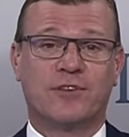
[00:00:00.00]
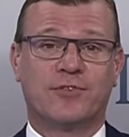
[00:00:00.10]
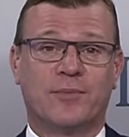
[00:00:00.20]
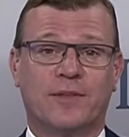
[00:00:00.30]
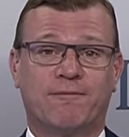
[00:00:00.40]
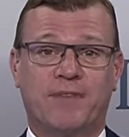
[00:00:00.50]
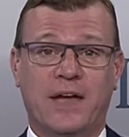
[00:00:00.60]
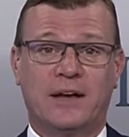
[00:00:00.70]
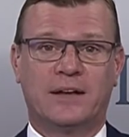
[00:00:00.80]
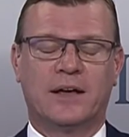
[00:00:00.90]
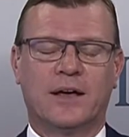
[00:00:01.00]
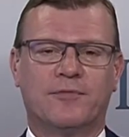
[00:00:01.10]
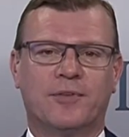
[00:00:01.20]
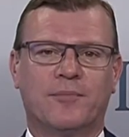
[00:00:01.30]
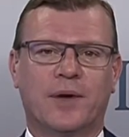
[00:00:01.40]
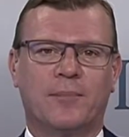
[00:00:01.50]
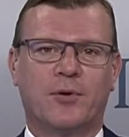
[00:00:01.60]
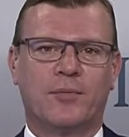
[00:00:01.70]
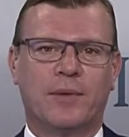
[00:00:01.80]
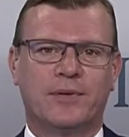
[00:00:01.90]
from the Fed, from
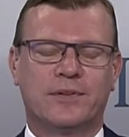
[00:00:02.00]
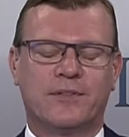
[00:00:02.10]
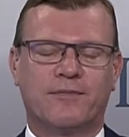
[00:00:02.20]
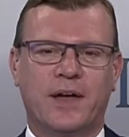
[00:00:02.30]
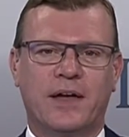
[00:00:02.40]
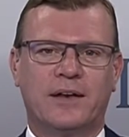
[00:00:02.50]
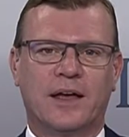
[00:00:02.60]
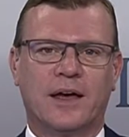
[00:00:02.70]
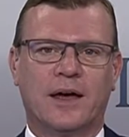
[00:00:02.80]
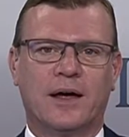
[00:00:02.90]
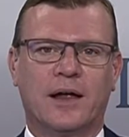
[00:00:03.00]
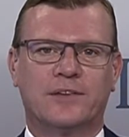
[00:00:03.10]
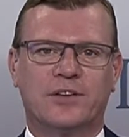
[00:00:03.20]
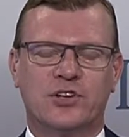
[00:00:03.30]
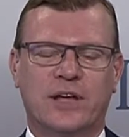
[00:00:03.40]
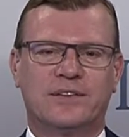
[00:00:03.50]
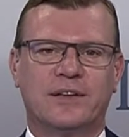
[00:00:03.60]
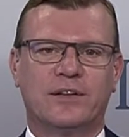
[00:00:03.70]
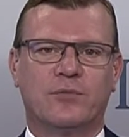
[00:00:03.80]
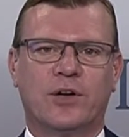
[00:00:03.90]
board members of the Fed,
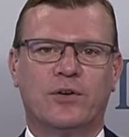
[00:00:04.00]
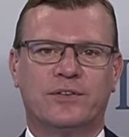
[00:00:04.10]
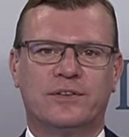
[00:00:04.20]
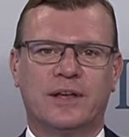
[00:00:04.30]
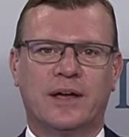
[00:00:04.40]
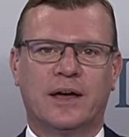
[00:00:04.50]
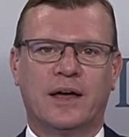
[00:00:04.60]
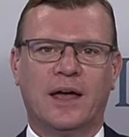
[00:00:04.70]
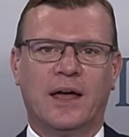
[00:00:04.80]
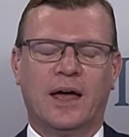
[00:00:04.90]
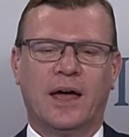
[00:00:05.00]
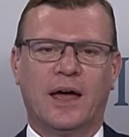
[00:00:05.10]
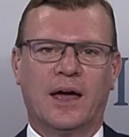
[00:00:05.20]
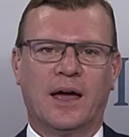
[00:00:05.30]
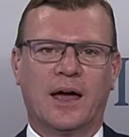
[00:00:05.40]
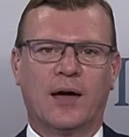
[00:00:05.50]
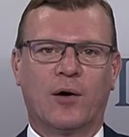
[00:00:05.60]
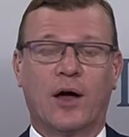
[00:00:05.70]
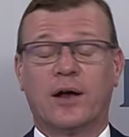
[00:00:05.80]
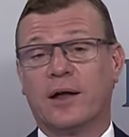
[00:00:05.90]
suggesting that we could see
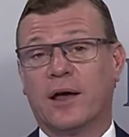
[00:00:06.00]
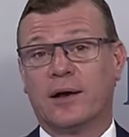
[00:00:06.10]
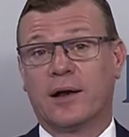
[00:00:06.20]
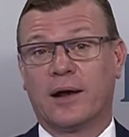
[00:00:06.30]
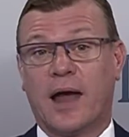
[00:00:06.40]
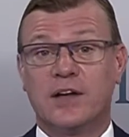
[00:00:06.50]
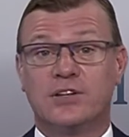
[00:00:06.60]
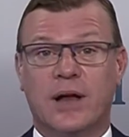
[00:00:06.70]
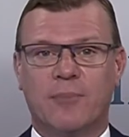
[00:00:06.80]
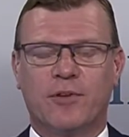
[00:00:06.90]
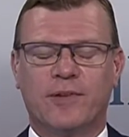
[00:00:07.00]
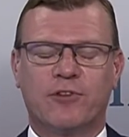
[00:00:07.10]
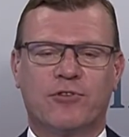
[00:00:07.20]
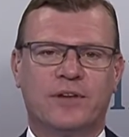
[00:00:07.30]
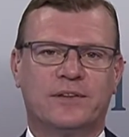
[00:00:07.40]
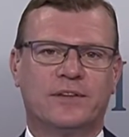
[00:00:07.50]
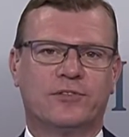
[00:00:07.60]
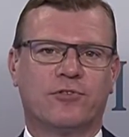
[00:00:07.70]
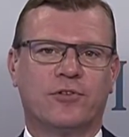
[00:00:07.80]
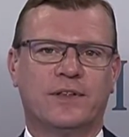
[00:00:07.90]
a larger number of increases
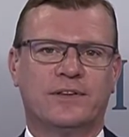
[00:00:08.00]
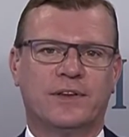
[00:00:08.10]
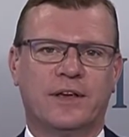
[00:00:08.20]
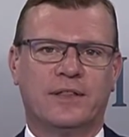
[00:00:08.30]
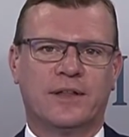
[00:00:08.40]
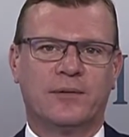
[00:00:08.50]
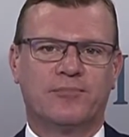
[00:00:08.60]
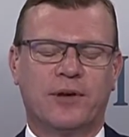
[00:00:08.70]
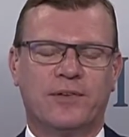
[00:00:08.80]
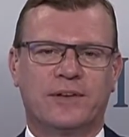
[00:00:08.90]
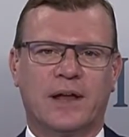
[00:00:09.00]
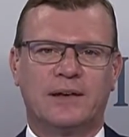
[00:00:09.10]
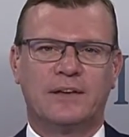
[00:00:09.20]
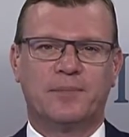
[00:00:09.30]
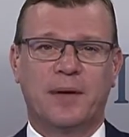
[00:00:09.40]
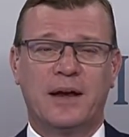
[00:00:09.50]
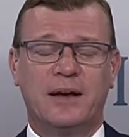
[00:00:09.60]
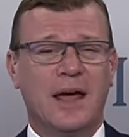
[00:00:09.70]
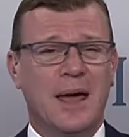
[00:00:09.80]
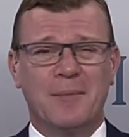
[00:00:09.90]
through this year than previously
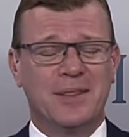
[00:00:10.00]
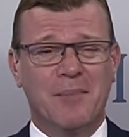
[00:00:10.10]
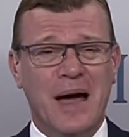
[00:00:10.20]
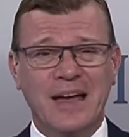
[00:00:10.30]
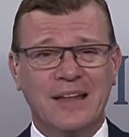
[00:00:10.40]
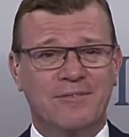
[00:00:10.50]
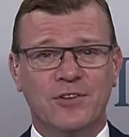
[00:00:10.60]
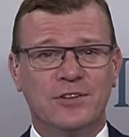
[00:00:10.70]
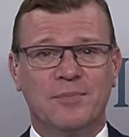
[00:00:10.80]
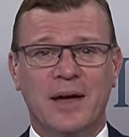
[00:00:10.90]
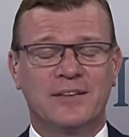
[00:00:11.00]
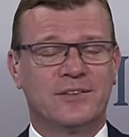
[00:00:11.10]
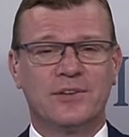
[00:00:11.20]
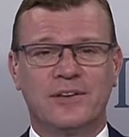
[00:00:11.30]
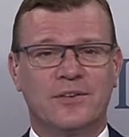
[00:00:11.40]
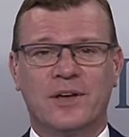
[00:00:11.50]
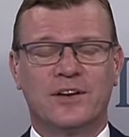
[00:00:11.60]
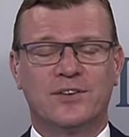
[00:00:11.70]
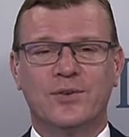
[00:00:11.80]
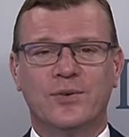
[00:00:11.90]
anticipated. But the market, the futures market, still just looking
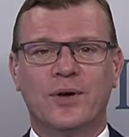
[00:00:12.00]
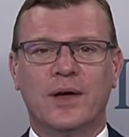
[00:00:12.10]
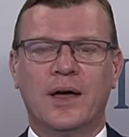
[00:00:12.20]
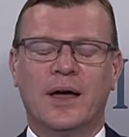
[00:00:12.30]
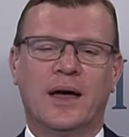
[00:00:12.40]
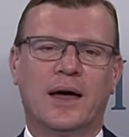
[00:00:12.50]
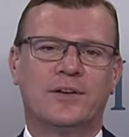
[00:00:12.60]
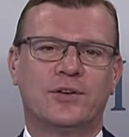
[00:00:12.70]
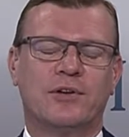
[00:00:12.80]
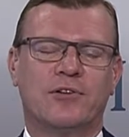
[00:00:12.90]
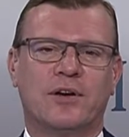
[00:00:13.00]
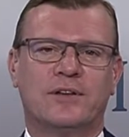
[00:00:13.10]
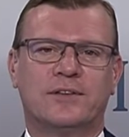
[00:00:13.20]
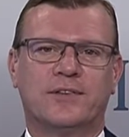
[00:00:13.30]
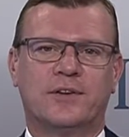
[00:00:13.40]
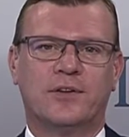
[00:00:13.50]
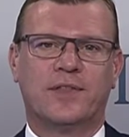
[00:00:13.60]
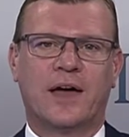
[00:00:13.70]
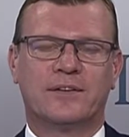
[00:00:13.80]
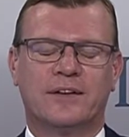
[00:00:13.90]
at two increases for
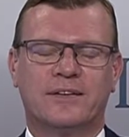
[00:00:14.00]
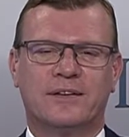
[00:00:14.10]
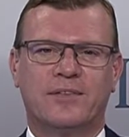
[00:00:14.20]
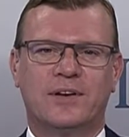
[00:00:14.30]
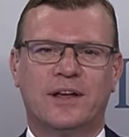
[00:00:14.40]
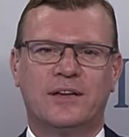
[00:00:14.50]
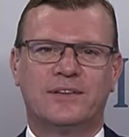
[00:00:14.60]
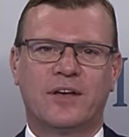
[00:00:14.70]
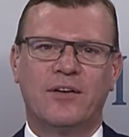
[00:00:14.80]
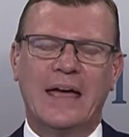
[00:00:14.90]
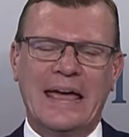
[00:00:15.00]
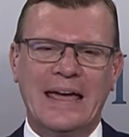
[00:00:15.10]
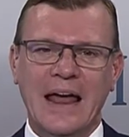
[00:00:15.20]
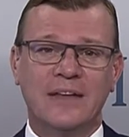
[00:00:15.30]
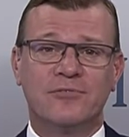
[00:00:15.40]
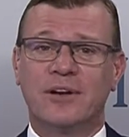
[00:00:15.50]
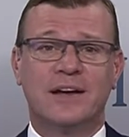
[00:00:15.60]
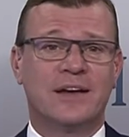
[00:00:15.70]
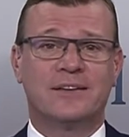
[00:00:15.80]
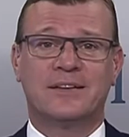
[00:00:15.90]
2017. So it hasn't
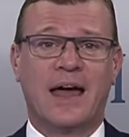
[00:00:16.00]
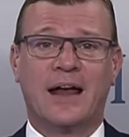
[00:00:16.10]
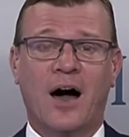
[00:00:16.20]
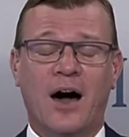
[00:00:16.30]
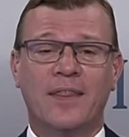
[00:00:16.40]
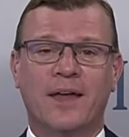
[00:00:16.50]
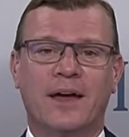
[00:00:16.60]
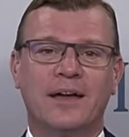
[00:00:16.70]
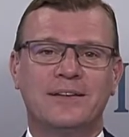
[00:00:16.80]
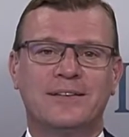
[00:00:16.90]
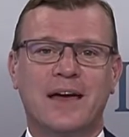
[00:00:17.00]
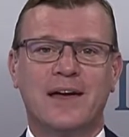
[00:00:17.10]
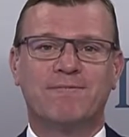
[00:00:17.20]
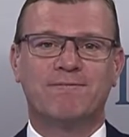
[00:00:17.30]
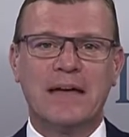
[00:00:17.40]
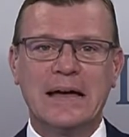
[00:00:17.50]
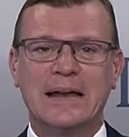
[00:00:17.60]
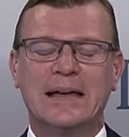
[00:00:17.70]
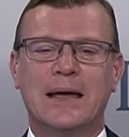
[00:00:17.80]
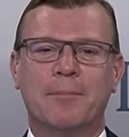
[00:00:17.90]
really adjusted that either. It's stayed
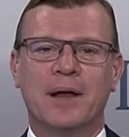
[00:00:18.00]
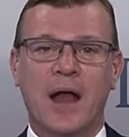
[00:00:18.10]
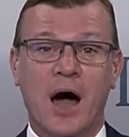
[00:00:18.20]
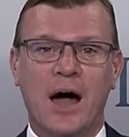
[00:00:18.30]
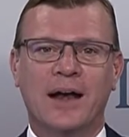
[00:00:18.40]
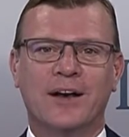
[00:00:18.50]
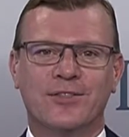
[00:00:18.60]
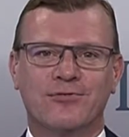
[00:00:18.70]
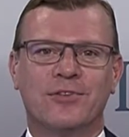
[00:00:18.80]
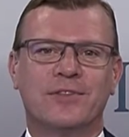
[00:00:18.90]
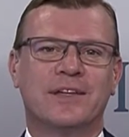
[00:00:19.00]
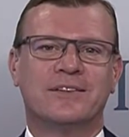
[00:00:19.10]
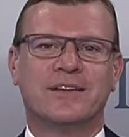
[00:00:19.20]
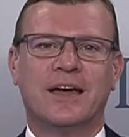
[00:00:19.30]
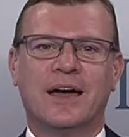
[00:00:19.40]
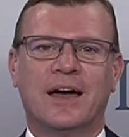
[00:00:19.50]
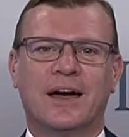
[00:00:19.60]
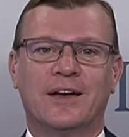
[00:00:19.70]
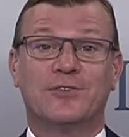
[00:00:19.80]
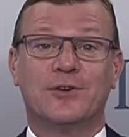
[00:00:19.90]
fairly benign through this
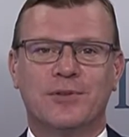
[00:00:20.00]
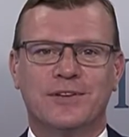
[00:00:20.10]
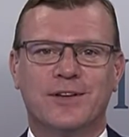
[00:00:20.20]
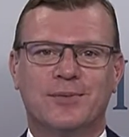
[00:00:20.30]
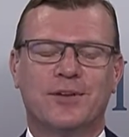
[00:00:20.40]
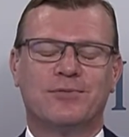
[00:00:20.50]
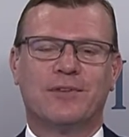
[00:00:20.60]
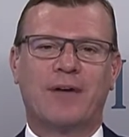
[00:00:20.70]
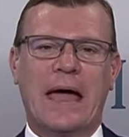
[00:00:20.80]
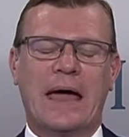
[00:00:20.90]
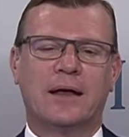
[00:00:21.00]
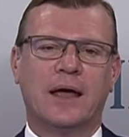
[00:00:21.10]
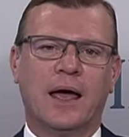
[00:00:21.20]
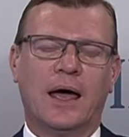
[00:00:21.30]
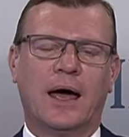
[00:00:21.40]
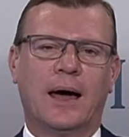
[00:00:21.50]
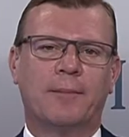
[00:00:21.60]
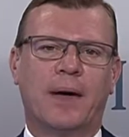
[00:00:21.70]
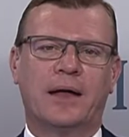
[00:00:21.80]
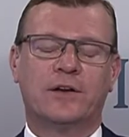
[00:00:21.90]
exuberance, I suppose, we've had.
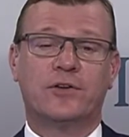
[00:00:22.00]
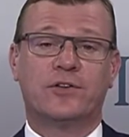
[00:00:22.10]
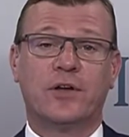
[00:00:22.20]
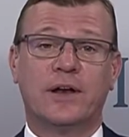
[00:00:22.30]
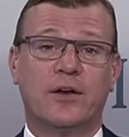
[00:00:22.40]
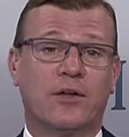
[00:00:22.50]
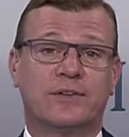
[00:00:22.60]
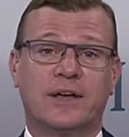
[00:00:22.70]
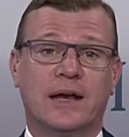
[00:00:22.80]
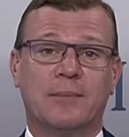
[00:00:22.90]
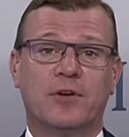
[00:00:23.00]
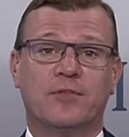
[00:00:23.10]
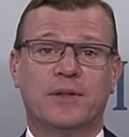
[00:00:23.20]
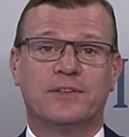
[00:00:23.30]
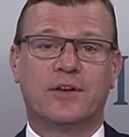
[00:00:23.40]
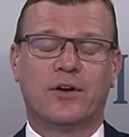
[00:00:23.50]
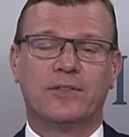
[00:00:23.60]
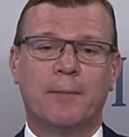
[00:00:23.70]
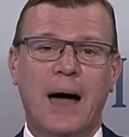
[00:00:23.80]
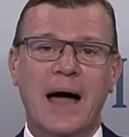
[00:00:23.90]
And you're certainly not seeing any movement. So
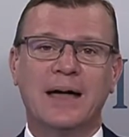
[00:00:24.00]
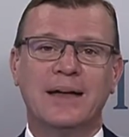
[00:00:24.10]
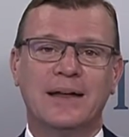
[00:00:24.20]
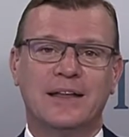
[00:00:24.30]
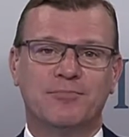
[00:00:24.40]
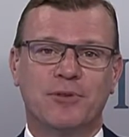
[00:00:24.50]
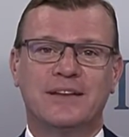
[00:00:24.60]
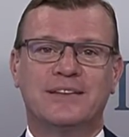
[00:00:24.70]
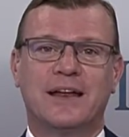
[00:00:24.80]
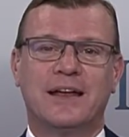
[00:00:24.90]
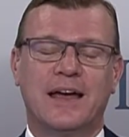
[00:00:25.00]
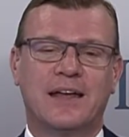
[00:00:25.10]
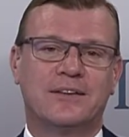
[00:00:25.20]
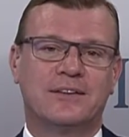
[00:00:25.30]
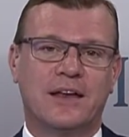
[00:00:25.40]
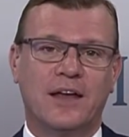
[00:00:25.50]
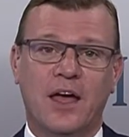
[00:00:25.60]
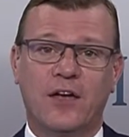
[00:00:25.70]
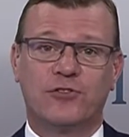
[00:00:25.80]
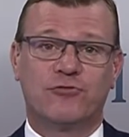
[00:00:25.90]
the market, it's pretty steady. As I said,
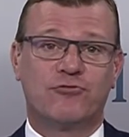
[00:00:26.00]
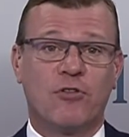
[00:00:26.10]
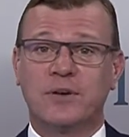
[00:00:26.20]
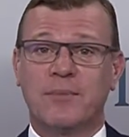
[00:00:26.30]
strong demand.